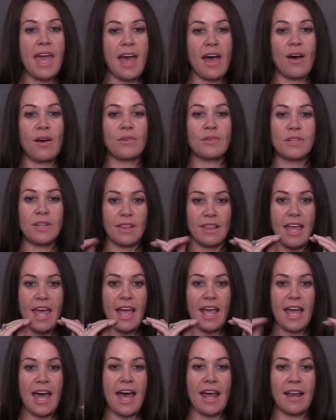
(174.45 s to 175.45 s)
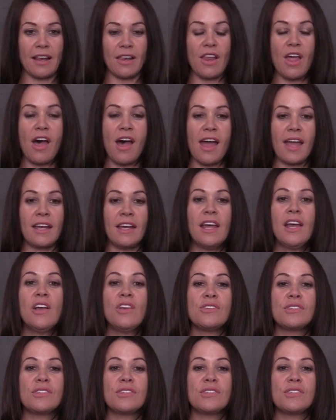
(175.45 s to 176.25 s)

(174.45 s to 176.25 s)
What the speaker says: out that cut line